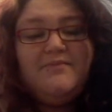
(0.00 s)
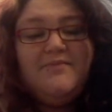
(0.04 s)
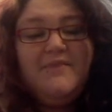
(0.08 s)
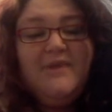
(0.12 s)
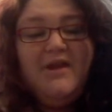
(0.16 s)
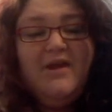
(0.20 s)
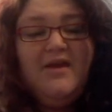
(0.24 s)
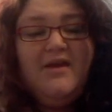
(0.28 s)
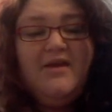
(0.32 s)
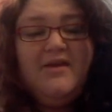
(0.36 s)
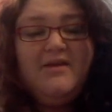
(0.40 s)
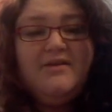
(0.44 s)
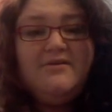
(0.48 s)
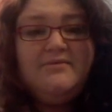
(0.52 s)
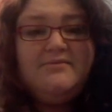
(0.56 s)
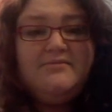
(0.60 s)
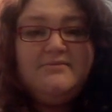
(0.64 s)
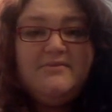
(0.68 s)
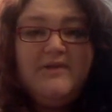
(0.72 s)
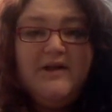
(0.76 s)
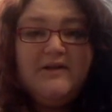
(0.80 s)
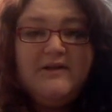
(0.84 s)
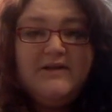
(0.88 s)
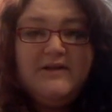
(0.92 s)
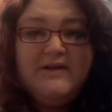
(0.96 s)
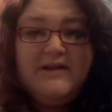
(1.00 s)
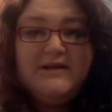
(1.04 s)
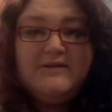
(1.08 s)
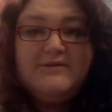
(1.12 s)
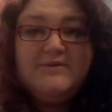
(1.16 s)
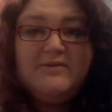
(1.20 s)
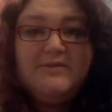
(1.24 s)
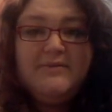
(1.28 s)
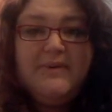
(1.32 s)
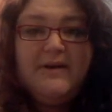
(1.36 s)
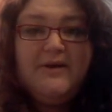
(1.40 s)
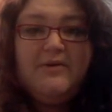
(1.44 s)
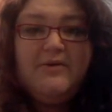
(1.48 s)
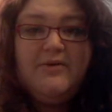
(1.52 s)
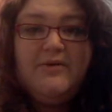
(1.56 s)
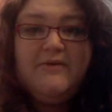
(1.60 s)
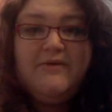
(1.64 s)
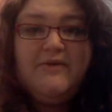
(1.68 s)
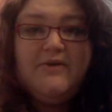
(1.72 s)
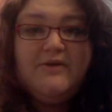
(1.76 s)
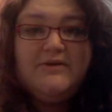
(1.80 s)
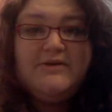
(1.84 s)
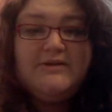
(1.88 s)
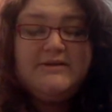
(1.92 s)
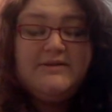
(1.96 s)
Yeah, I think that's about all I've
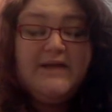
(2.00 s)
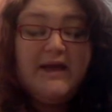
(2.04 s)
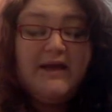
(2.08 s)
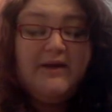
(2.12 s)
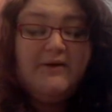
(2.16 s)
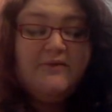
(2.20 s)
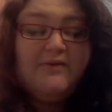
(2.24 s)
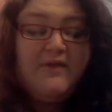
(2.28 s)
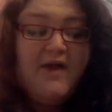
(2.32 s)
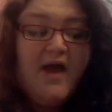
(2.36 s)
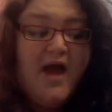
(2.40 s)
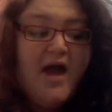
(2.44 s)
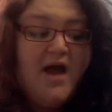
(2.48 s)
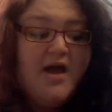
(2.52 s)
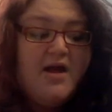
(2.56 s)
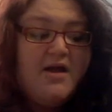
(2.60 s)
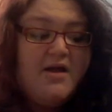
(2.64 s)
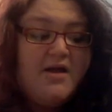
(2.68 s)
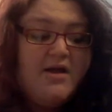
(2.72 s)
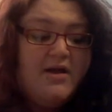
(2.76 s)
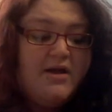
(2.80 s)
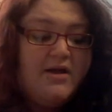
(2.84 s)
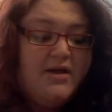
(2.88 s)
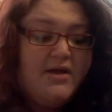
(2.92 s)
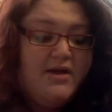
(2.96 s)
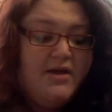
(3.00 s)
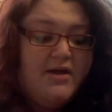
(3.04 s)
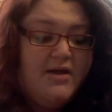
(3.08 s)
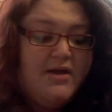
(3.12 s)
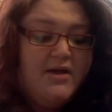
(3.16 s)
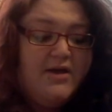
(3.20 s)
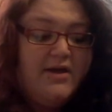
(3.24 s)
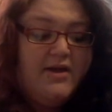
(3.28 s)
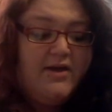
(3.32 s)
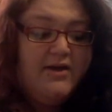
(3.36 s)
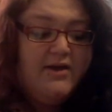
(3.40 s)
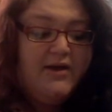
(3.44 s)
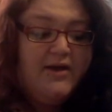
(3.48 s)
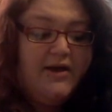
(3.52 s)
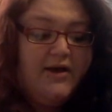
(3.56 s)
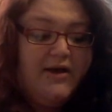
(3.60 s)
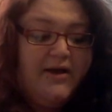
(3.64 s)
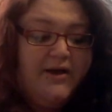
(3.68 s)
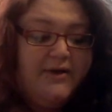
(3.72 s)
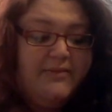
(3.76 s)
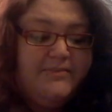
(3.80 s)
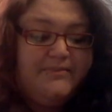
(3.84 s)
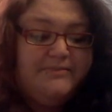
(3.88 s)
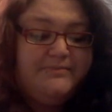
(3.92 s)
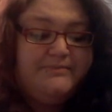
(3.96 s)
got to say on
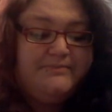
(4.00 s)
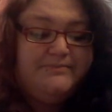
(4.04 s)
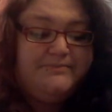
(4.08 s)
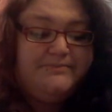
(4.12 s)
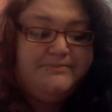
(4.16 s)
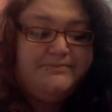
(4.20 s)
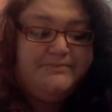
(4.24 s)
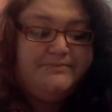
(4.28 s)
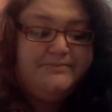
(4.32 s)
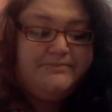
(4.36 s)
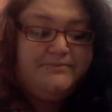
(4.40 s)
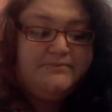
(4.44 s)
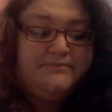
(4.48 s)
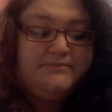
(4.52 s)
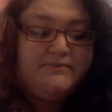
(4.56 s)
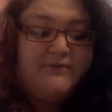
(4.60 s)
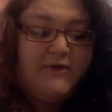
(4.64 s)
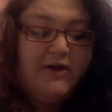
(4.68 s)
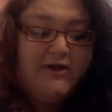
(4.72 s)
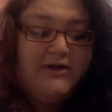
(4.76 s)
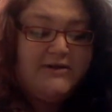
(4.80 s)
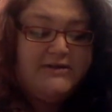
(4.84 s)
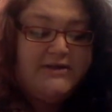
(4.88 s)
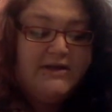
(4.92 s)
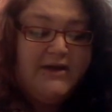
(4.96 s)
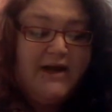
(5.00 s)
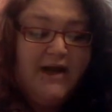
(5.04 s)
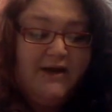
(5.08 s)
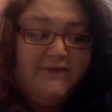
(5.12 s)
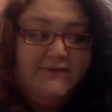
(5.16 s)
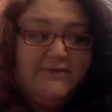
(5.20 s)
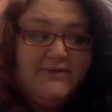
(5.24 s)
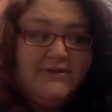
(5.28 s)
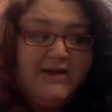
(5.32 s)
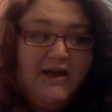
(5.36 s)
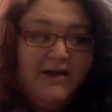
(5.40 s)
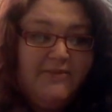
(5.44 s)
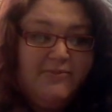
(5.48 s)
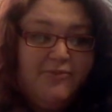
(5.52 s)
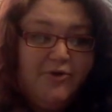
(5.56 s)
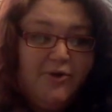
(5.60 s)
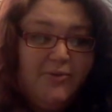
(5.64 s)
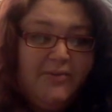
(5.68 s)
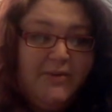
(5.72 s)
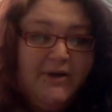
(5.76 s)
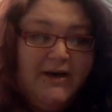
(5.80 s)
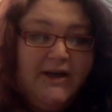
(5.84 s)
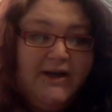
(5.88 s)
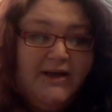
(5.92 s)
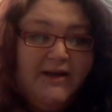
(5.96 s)
that. Like I said, I haven't slept
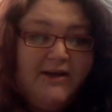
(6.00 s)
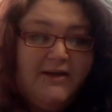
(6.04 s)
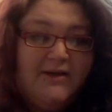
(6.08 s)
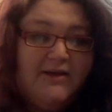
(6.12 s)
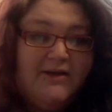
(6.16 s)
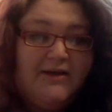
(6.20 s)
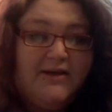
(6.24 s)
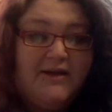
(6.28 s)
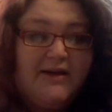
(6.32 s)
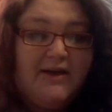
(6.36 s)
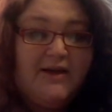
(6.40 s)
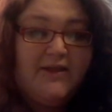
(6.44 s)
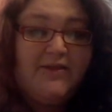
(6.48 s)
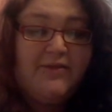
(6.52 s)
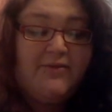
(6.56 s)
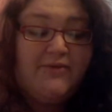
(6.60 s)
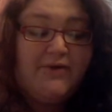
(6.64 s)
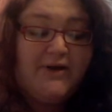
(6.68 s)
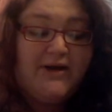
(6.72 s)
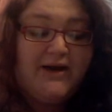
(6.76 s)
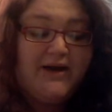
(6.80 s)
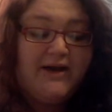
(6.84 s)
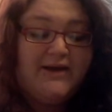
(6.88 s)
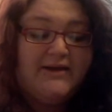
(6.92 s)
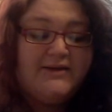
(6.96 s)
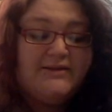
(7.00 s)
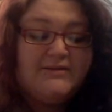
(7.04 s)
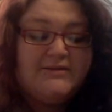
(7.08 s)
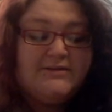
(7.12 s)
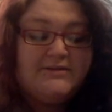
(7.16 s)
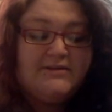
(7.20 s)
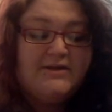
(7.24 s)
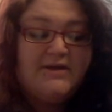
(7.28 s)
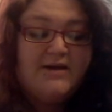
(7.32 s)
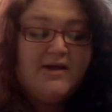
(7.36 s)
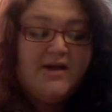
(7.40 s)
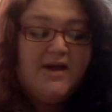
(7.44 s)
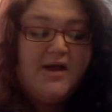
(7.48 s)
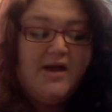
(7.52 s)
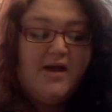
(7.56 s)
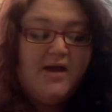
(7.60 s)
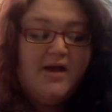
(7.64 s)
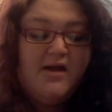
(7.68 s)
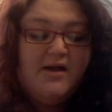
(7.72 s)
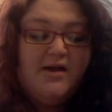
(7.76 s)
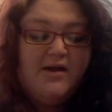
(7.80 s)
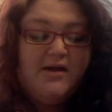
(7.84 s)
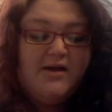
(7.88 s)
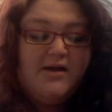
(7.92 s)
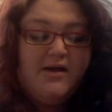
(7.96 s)
properly in 3 days.
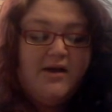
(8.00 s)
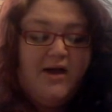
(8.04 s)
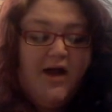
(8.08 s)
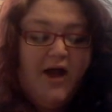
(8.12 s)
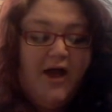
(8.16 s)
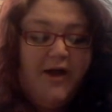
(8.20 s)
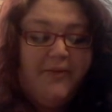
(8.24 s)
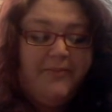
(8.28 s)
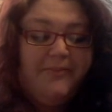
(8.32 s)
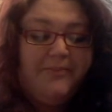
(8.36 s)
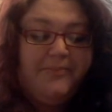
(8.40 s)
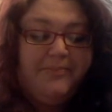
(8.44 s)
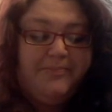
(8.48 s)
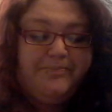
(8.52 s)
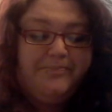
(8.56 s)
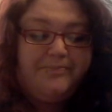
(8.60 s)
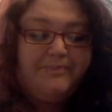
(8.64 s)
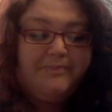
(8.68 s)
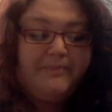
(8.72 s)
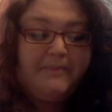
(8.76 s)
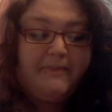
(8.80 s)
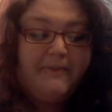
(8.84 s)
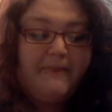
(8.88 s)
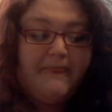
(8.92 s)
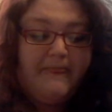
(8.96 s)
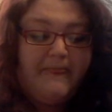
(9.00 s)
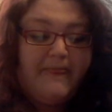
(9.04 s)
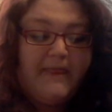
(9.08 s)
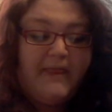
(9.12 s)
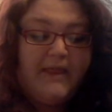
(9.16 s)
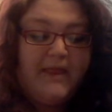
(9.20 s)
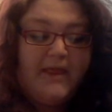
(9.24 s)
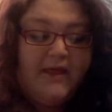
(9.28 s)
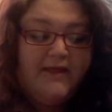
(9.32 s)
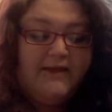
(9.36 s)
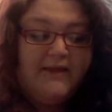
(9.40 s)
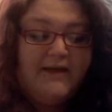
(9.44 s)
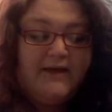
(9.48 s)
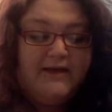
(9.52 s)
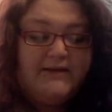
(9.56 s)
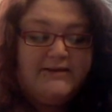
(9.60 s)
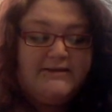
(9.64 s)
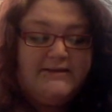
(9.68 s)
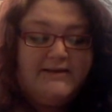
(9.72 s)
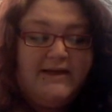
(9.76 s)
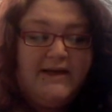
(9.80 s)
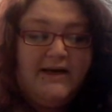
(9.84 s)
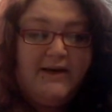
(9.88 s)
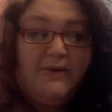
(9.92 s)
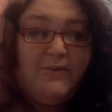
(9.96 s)
I think
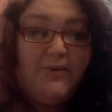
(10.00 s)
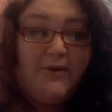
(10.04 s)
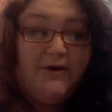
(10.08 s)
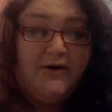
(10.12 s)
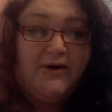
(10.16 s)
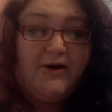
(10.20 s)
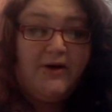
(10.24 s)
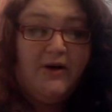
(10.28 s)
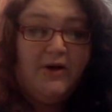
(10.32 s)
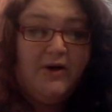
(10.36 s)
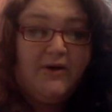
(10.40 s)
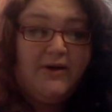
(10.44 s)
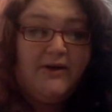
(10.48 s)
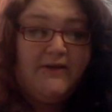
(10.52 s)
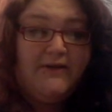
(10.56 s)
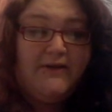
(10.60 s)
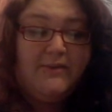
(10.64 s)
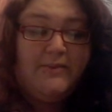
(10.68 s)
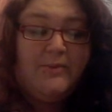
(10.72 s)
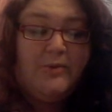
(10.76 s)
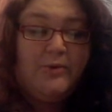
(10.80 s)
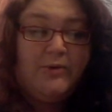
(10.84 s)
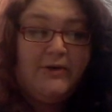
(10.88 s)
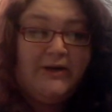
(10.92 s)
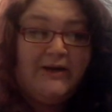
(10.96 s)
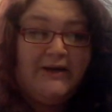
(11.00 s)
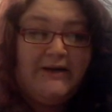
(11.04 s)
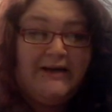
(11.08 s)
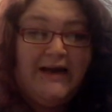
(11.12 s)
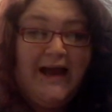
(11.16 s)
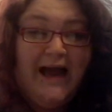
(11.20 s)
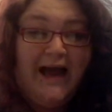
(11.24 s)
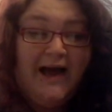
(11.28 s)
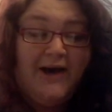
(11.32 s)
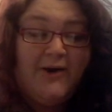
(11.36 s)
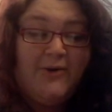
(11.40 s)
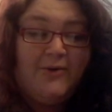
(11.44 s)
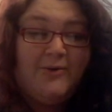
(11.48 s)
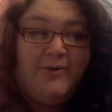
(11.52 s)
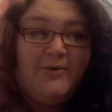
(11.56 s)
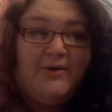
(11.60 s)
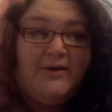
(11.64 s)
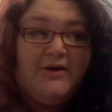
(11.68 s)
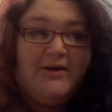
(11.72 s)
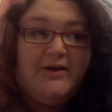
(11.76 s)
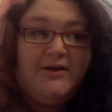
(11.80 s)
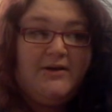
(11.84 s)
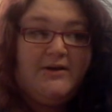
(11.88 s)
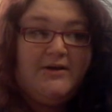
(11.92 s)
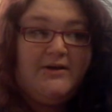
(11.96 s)
it's nearly 1 o'clock in the morning now,
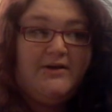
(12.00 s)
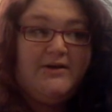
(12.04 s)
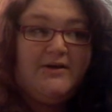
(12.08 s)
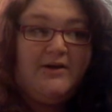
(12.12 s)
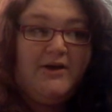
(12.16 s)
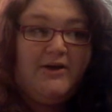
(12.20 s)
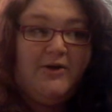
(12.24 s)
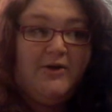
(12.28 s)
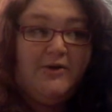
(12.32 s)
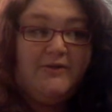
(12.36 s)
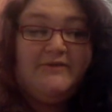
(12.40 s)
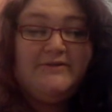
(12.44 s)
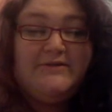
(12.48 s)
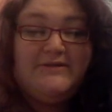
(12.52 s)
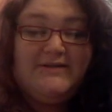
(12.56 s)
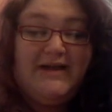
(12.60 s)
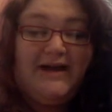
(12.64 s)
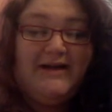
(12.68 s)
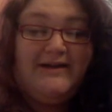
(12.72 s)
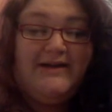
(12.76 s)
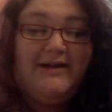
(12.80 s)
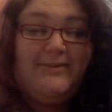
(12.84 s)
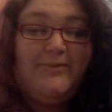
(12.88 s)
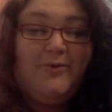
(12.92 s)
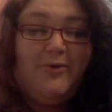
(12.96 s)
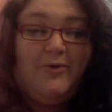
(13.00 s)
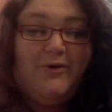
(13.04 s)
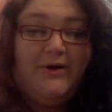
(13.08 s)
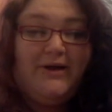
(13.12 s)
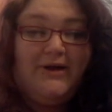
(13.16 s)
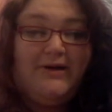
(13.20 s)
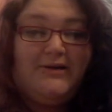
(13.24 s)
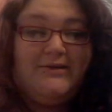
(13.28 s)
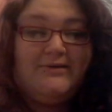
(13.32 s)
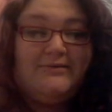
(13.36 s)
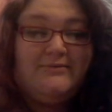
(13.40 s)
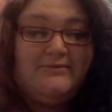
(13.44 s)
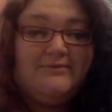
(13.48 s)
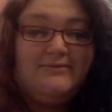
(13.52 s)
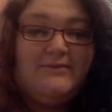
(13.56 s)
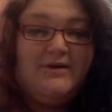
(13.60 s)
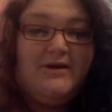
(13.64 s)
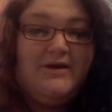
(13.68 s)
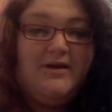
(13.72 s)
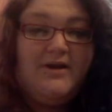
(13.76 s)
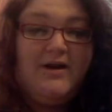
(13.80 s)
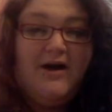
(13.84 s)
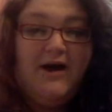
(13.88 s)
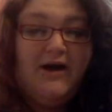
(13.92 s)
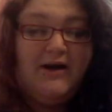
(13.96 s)
of Saturday morning.
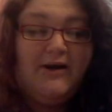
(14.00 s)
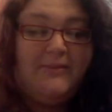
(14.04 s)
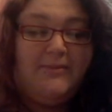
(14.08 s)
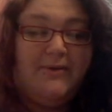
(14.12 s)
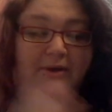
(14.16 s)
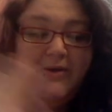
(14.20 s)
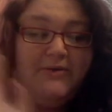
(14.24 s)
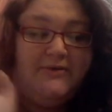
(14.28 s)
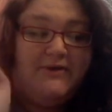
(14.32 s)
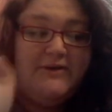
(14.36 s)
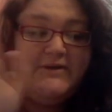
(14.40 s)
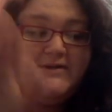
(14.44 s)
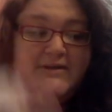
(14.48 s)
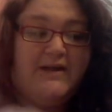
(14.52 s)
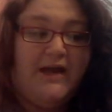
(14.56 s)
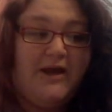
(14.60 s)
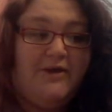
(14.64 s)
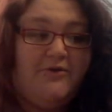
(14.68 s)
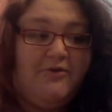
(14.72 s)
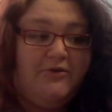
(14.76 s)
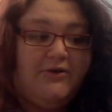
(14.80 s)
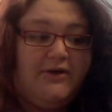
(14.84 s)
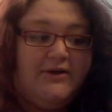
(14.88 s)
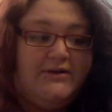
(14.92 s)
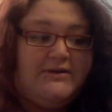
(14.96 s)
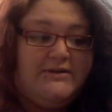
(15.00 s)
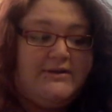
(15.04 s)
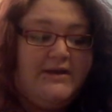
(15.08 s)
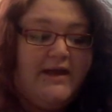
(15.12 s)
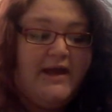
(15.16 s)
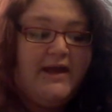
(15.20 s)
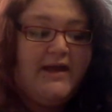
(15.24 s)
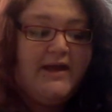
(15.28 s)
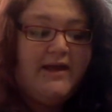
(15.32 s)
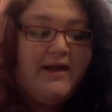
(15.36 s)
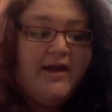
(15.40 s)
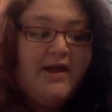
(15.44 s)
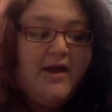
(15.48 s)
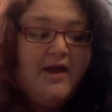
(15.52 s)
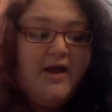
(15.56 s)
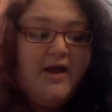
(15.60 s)
I'll upload this later on in today.